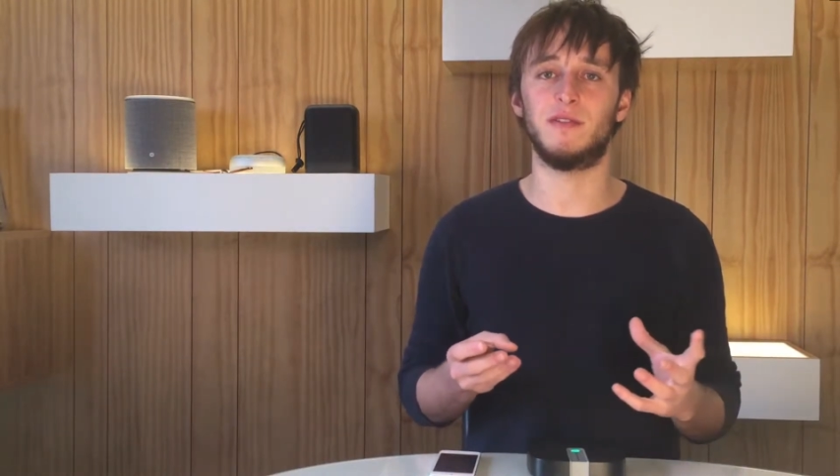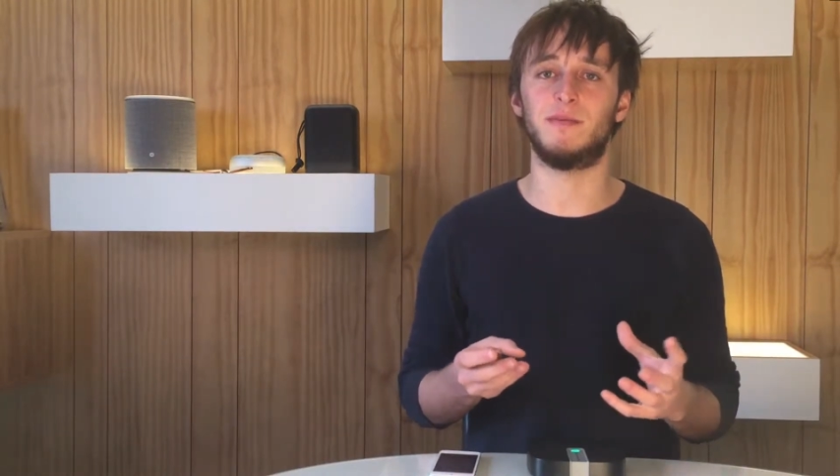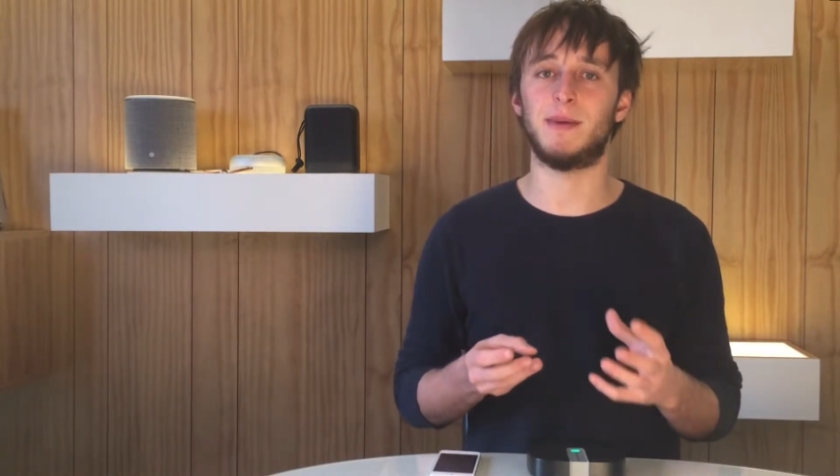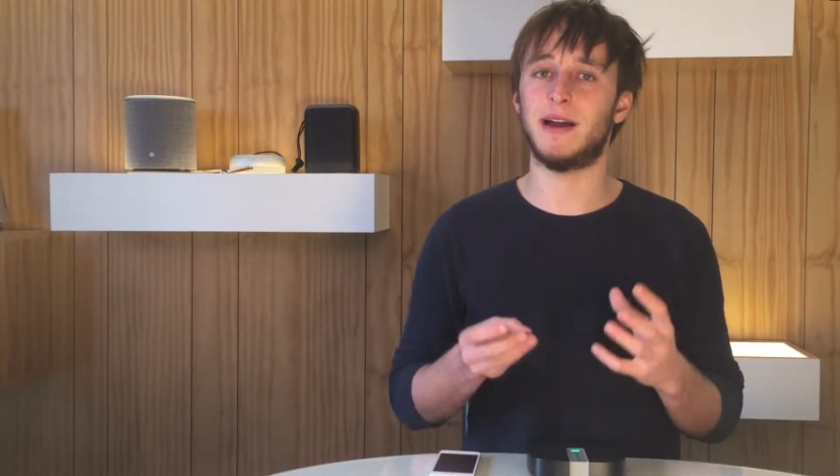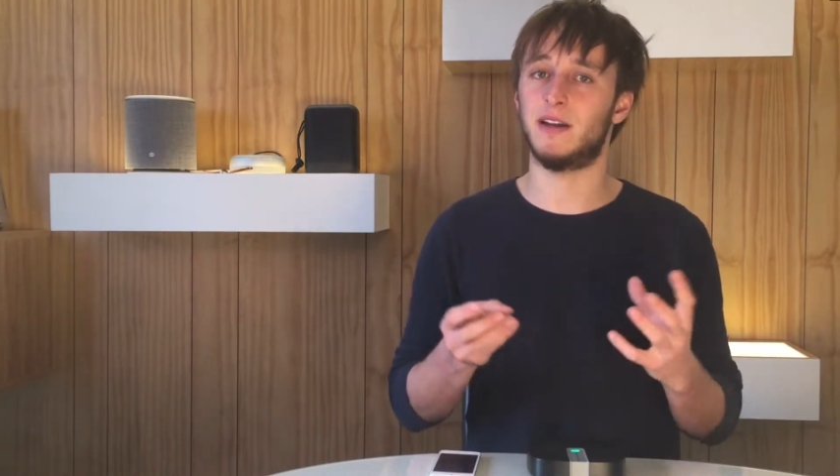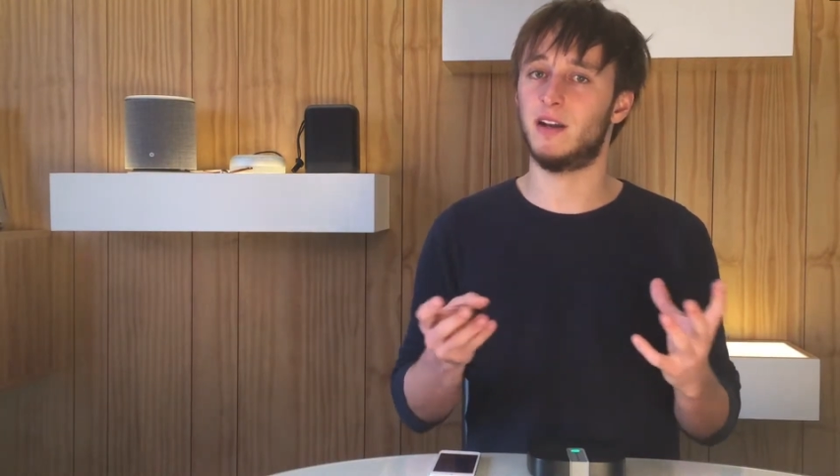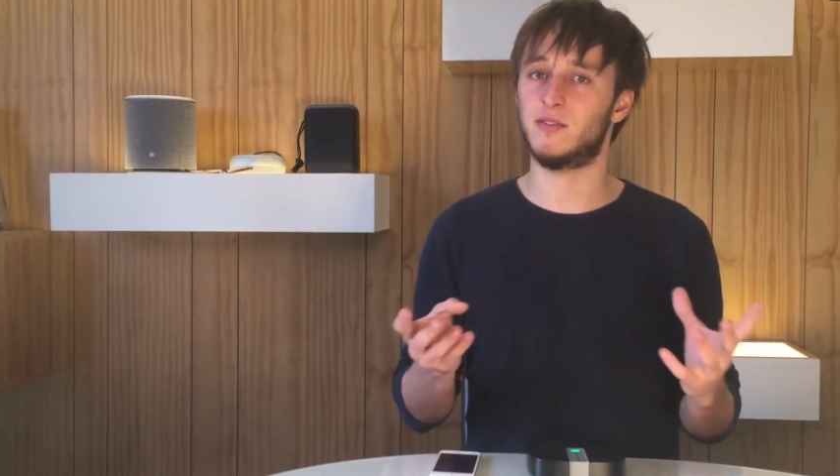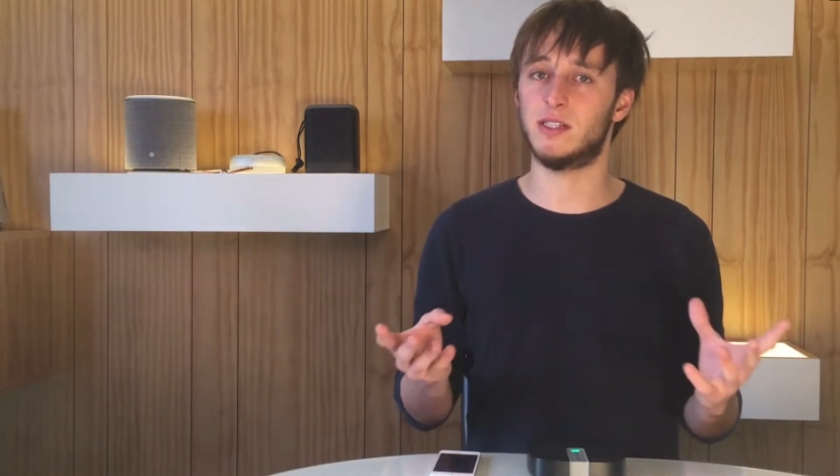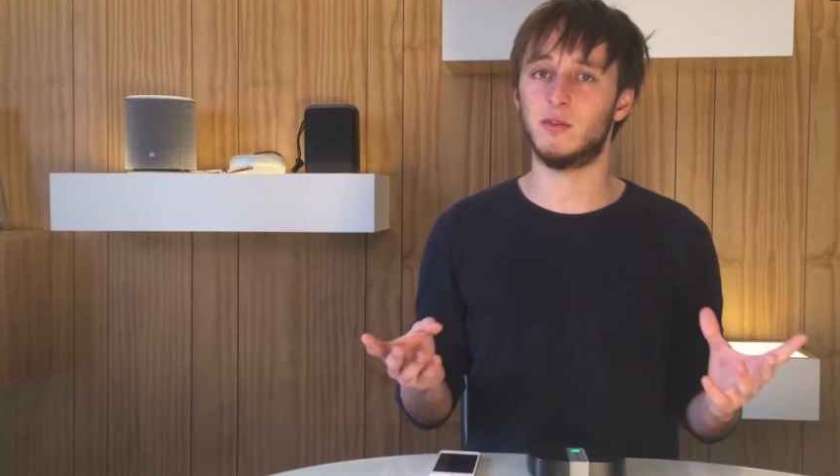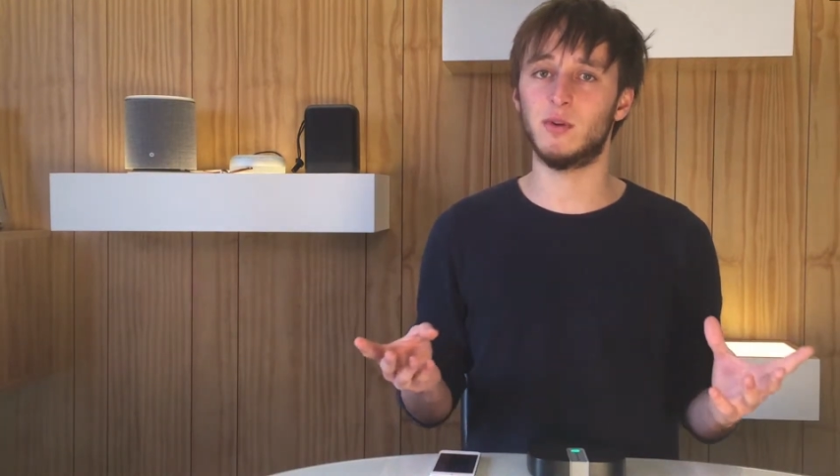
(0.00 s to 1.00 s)
of Bang &
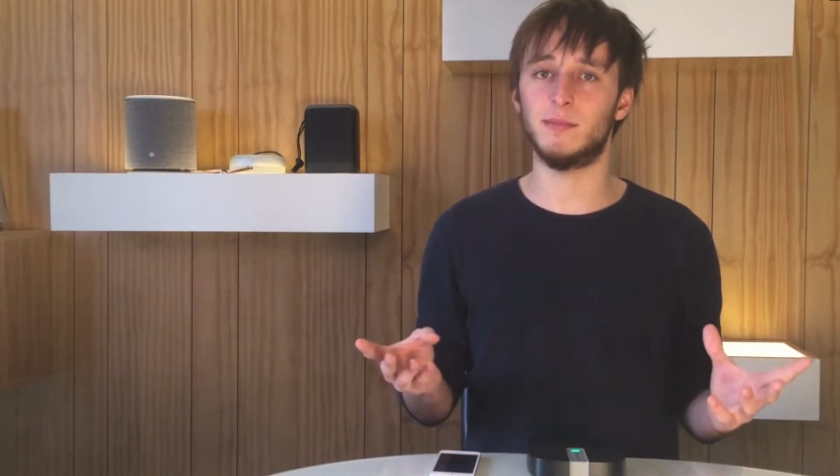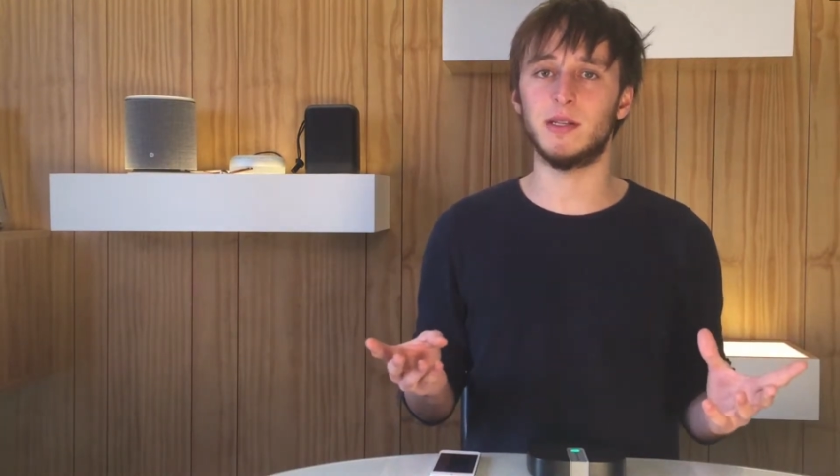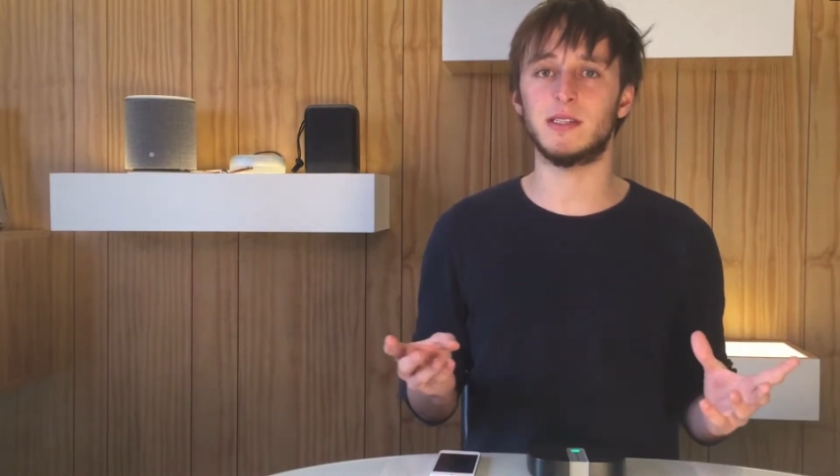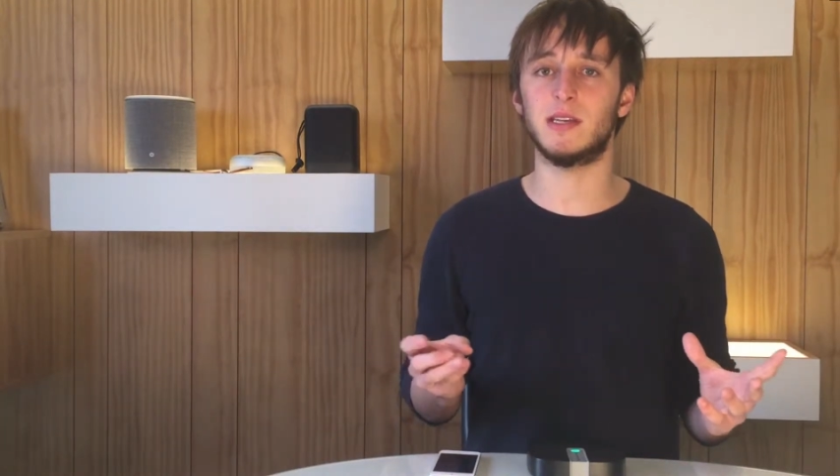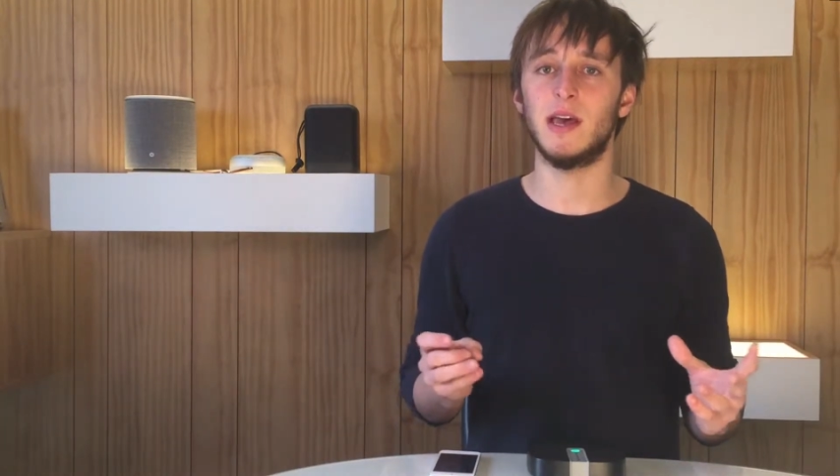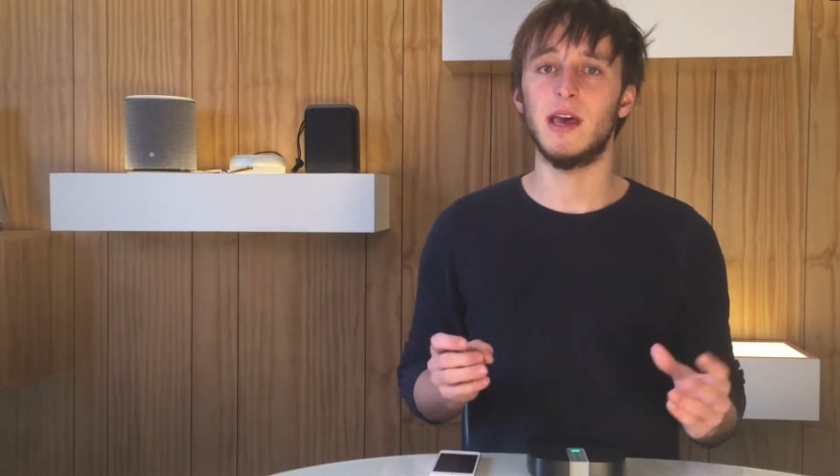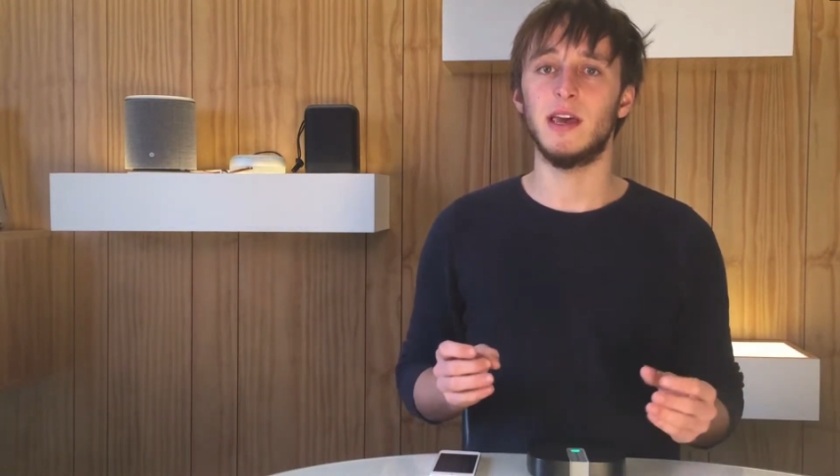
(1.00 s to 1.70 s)
Olufsen equipment,